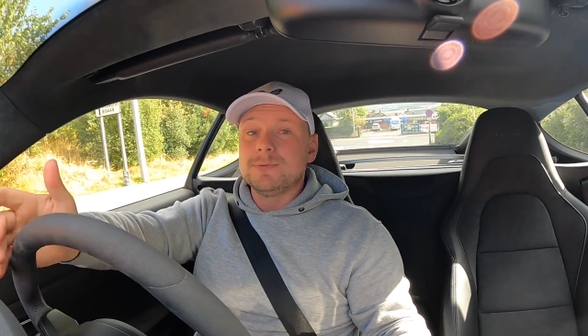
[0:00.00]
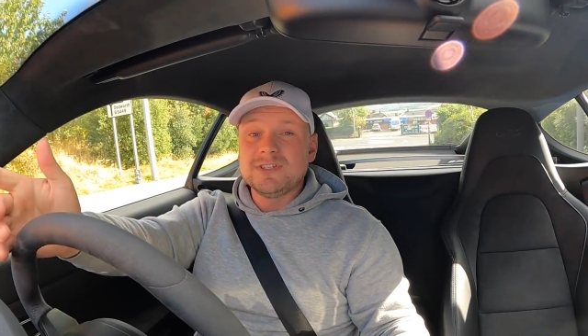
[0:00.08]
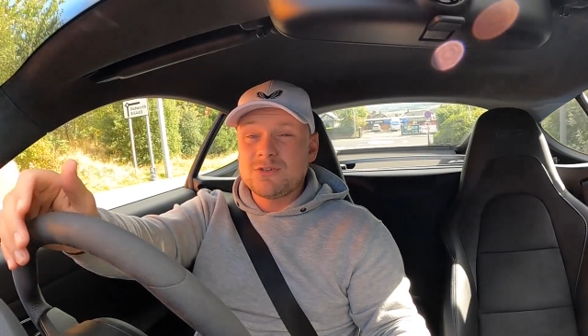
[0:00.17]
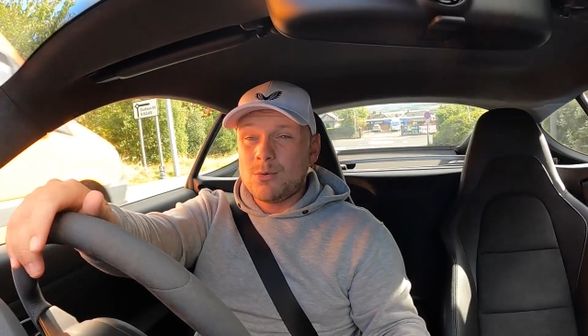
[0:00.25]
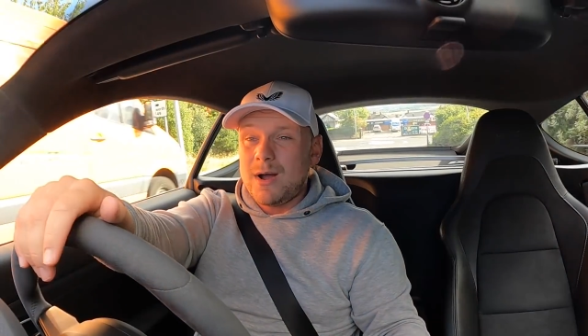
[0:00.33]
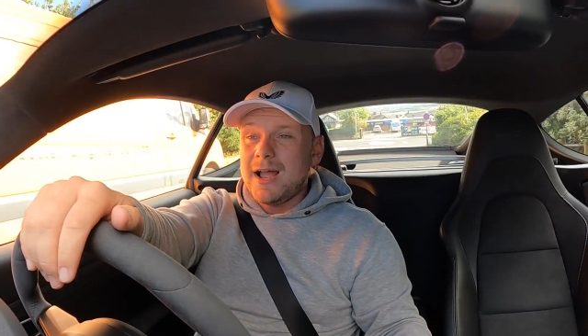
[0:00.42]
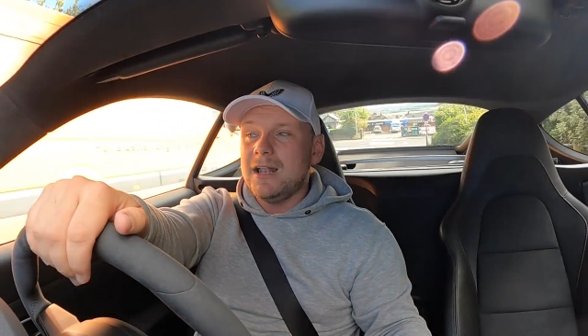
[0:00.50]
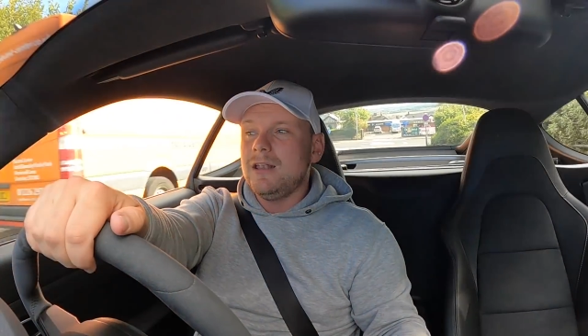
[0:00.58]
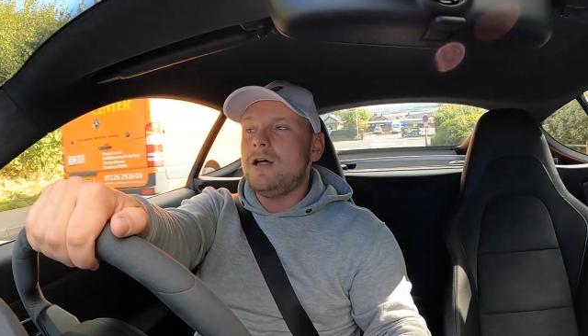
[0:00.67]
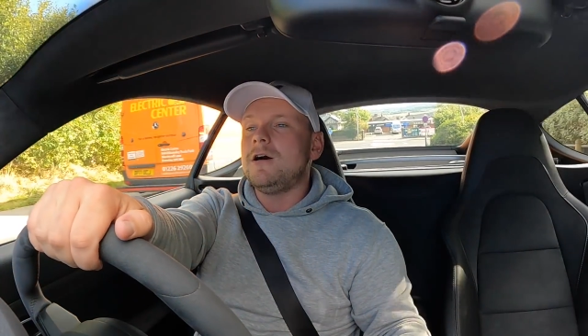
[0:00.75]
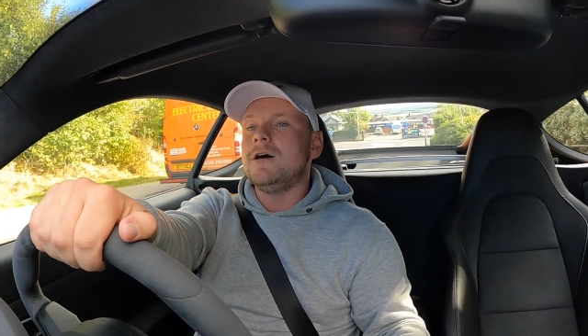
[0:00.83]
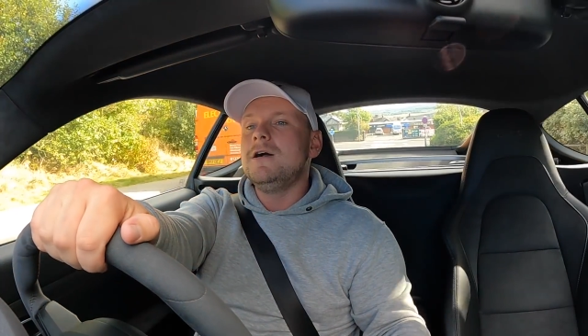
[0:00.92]
which is quite a
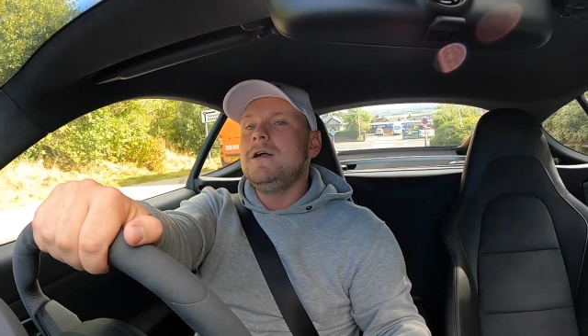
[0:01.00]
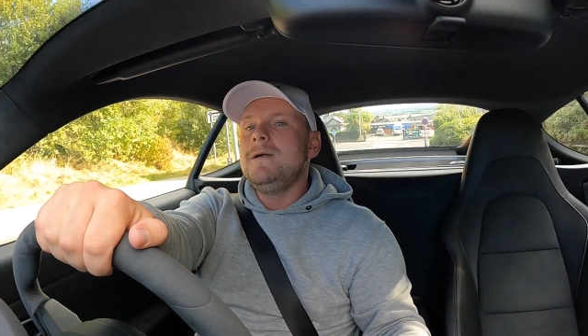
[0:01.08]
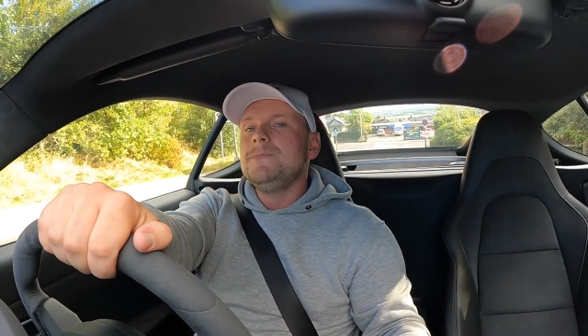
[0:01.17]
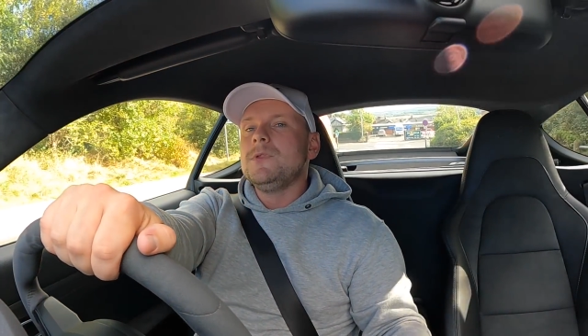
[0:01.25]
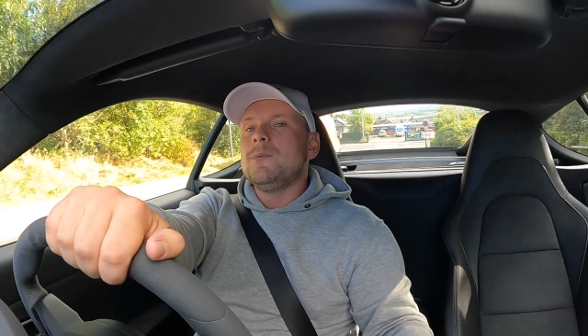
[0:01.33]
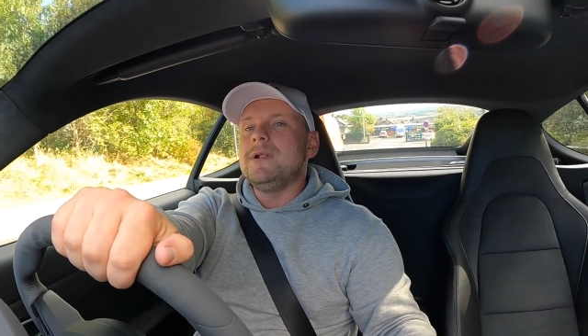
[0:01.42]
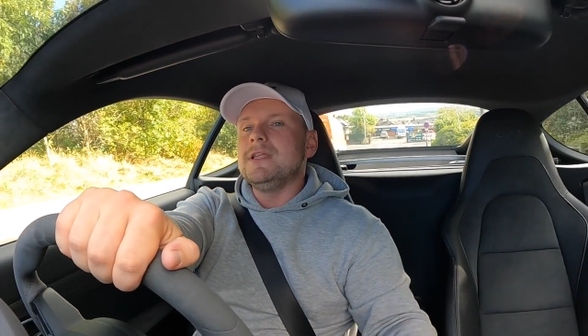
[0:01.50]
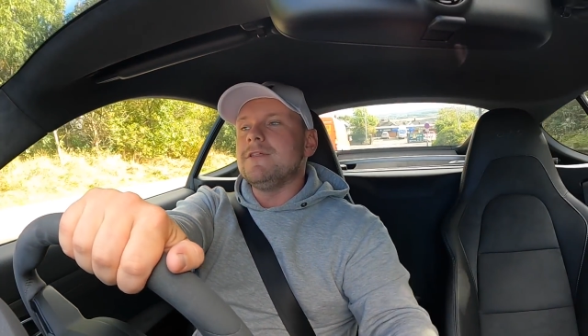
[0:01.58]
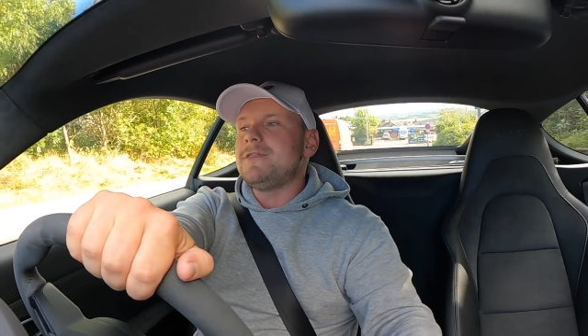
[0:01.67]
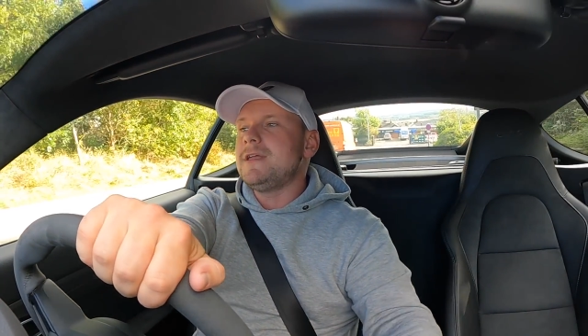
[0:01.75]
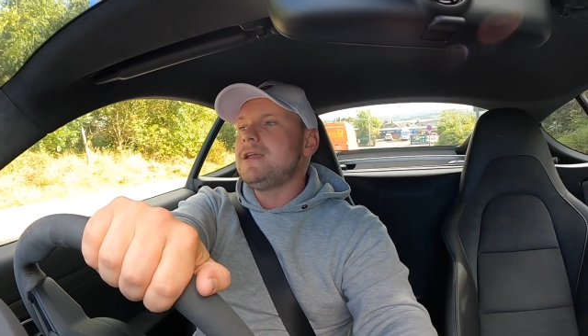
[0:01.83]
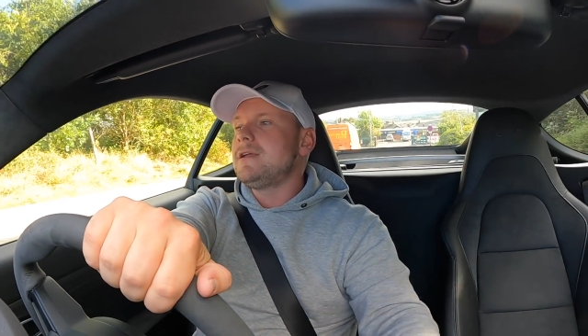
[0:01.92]
lot when you
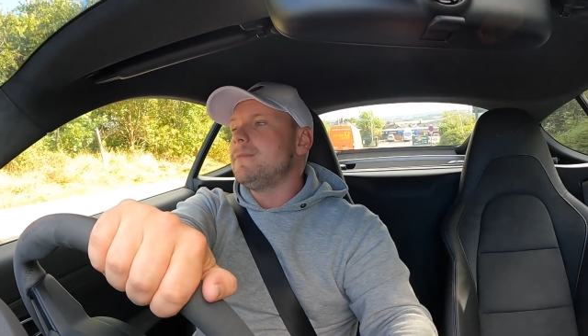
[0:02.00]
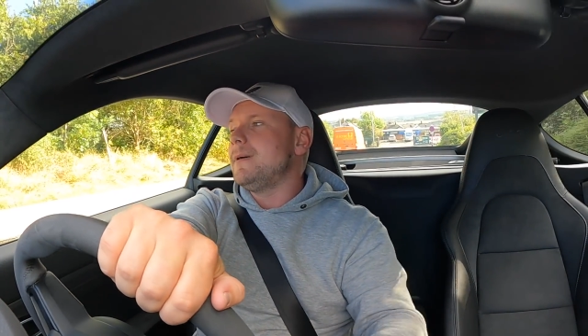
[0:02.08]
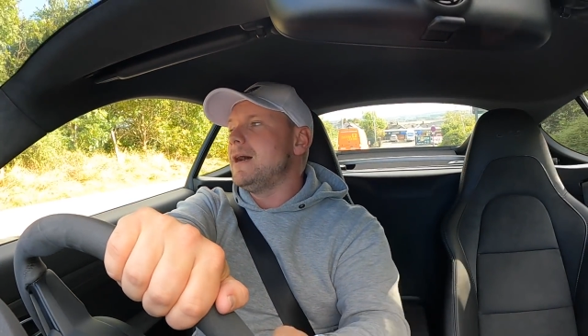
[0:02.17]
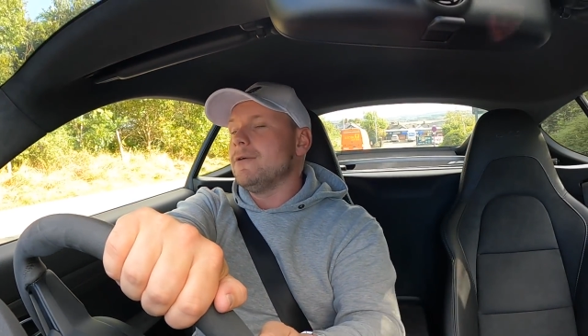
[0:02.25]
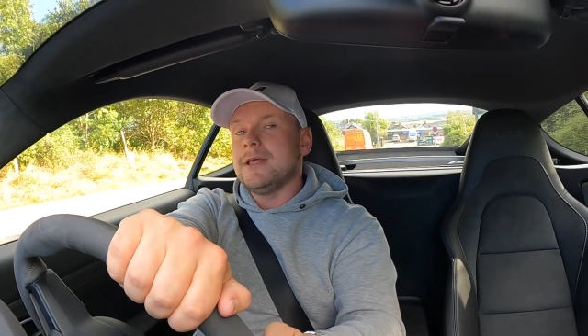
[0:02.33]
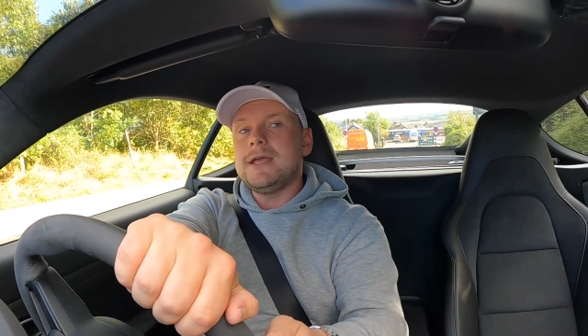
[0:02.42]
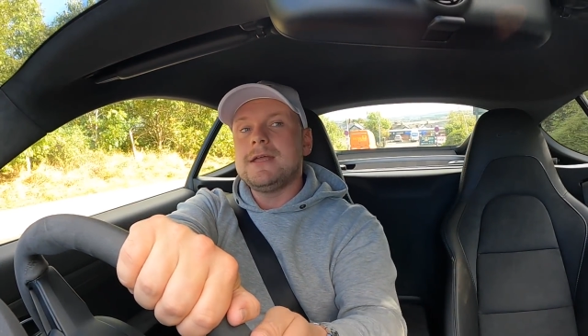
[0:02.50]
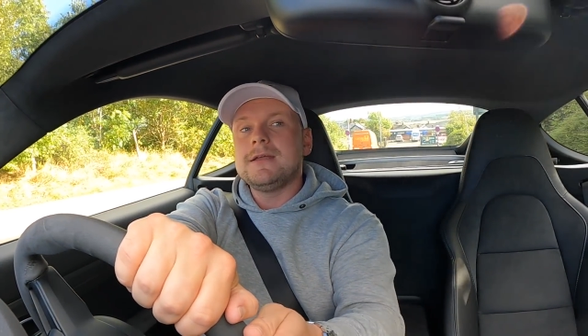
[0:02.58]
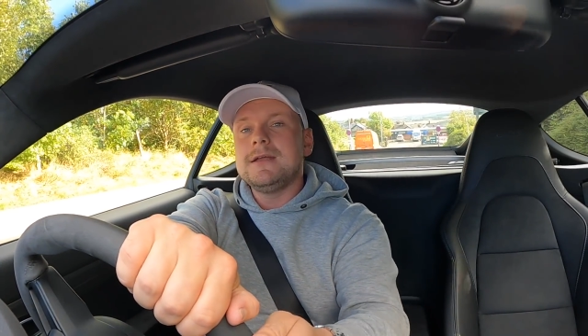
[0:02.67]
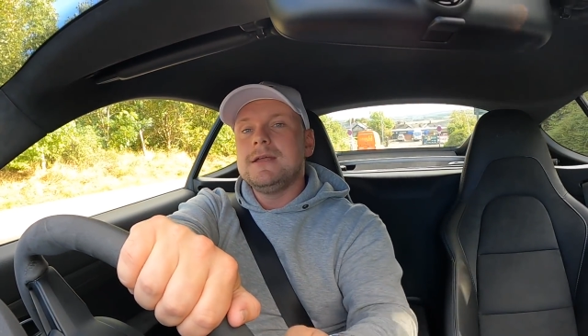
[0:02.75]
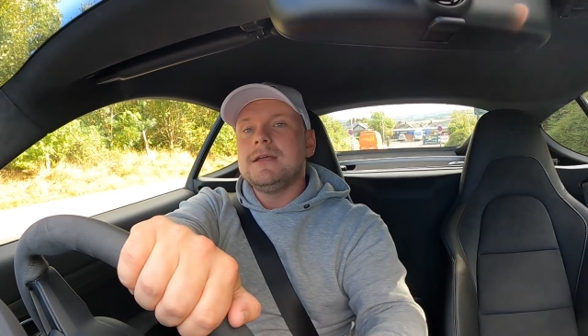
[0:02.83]
think about it.